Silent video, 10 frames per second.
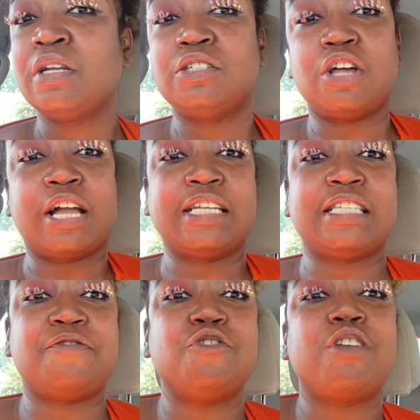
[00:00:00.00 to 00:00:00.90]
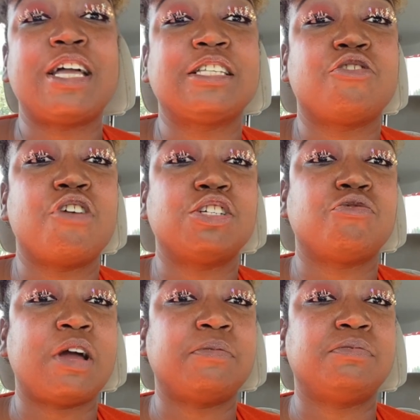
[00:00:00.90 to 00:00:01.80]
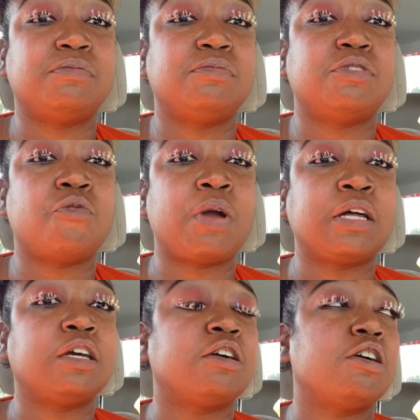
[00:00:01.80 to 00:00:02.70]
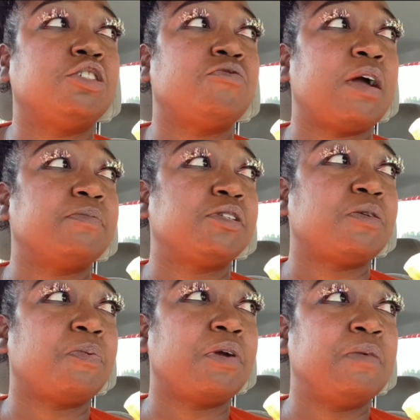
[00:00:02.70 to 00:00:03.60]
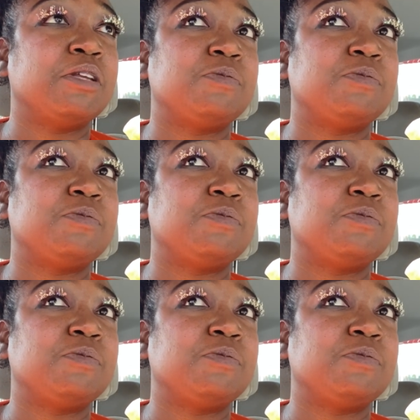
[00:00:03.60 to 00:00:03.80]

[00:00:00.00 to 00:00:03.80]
So I guess if you like the crunch wrap, the regular crunch wrap supreme is